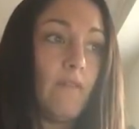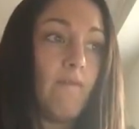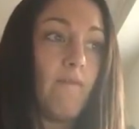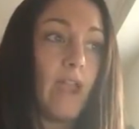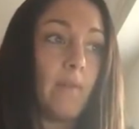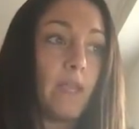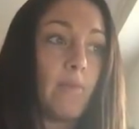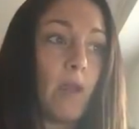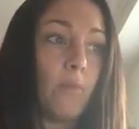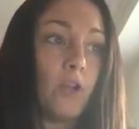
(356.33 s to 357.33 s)
Family
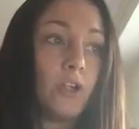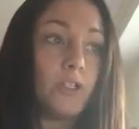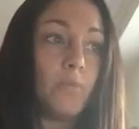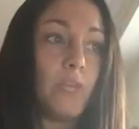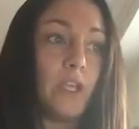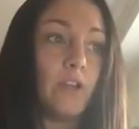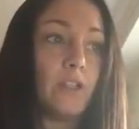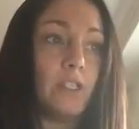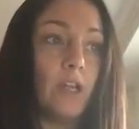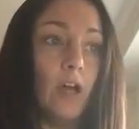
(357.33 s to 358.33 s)
members, peers,
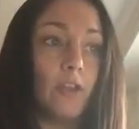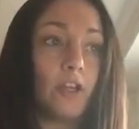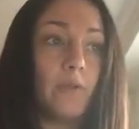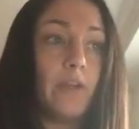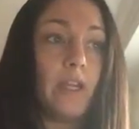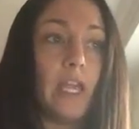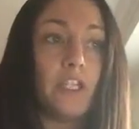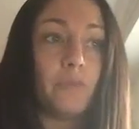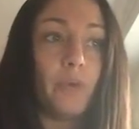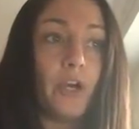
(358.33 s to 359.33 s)
and other
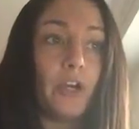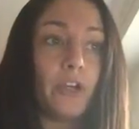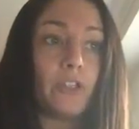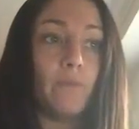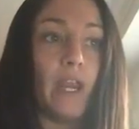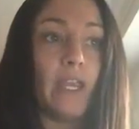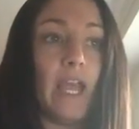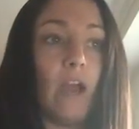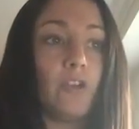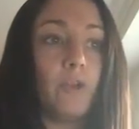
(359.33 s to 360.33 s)
communication partners may
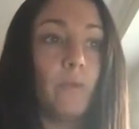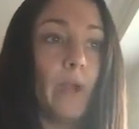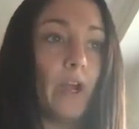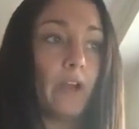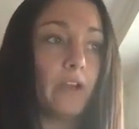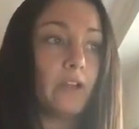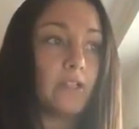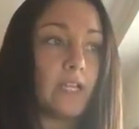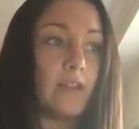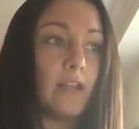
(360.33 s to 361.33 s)
encounter barriers
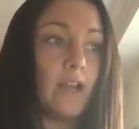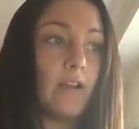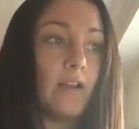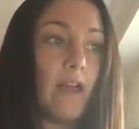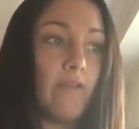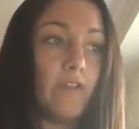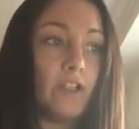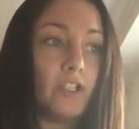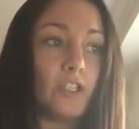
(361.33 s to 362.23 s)
in their efforts to